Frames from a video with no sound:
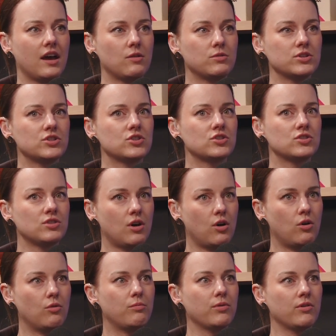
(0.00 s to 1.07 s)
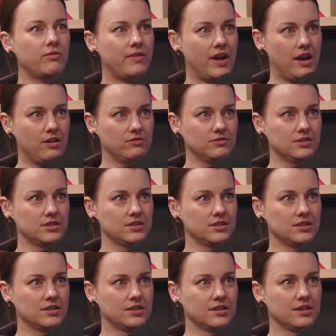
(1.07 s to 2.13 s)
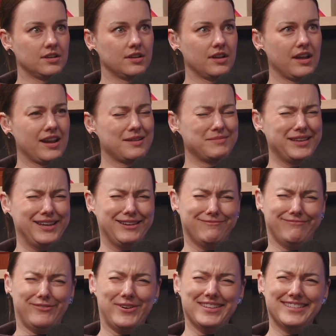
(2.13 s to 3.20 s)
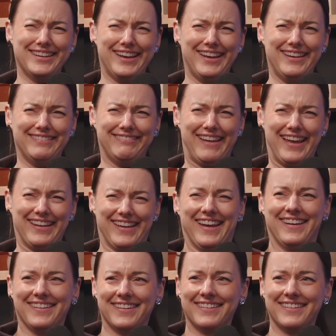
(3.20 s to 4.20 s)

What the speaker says: that was so profound. And I'm thinking, was it? Like,